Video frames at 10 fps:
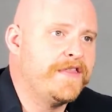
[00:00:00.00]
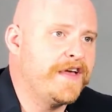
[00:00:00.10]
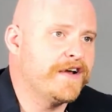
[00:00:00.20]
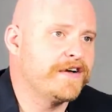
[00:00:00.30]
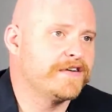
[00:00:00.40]

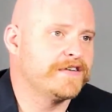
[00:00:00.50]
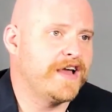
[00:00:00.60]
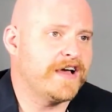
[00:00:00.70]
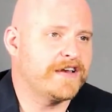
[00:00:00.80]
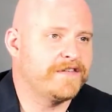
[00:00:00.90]
They're
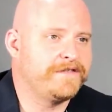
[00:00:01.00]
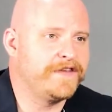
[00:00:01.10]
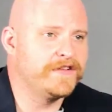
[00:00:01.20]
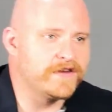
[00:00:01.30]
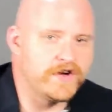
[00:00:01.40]
not going to
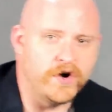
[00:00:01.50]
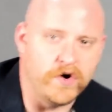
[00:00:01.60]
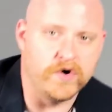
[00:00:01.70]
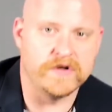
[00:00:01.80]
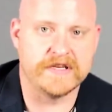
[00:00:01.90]
feel
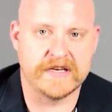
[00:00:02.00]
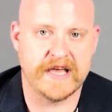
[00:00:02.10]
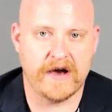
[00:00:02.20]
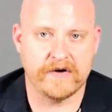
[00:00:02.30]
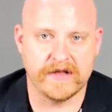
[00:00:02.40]
cold and
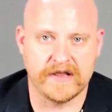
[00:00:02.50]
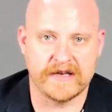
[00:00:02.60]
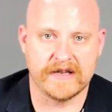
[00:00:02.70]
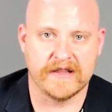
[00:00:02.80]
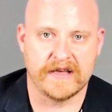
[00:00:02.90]

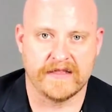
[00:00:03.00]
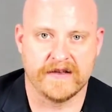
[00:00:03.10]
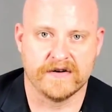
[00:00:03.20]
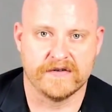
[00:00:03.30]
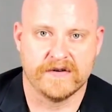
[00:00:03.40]
calculated like
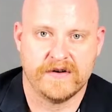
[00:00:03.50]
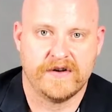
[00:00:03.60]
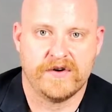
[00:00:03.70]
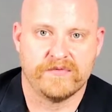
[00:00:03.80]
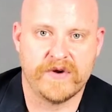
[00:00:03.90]
they're
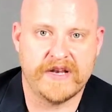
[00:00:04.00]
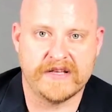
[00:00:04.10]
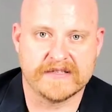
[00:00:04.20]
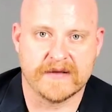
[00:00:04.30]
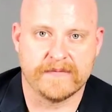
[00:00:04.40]

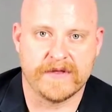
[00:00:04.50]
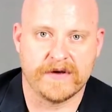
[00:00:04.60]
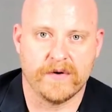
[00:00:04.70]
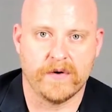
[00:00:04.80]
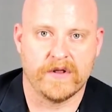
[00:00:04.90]
reading
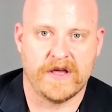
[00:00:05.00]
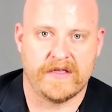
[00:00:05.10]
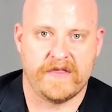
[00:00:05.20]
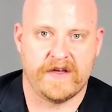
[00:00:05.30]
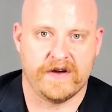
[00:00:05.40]
something or
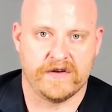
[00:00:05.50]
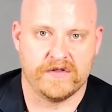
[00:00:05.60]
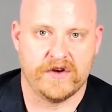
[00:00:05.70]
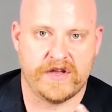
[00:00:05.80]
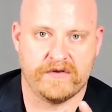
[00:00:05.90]
like they're
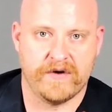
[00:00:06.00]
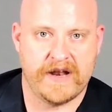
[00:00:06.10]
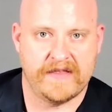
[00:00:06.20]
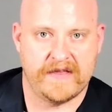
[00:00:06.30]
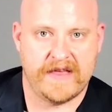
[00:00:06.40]
looking
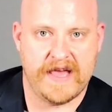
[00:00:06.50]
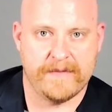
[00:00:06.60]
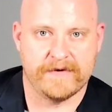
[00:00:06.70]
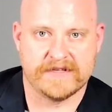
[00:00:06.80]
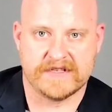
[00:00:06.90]
right at the
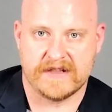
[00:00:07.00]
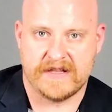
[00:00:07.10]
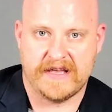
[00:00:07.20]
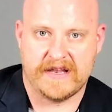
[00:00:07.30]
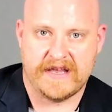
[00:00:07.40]
camera and
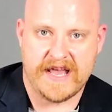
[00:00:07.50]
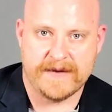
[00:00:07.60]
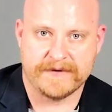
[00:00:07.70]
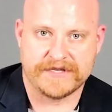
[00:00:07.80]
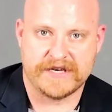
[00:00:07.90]
suddenly getting
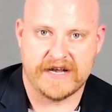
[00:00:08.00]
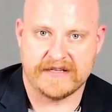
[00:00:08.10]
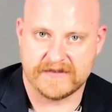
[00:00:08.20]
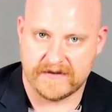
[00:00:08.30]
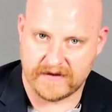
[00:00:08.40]
camera shy,
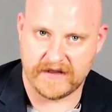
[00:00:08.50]
and so they'll